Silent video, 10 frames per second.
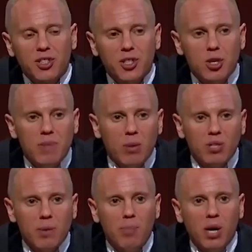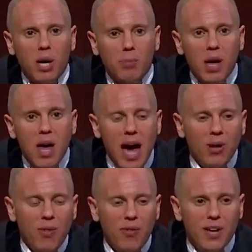assume it was a burp,
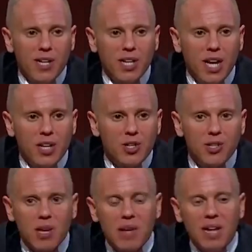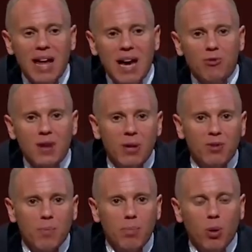and on the third occasion, there'll be a loud
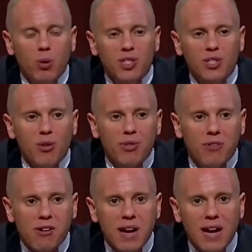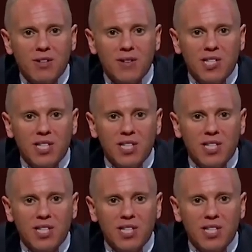round of applause as you're thrown out. Do you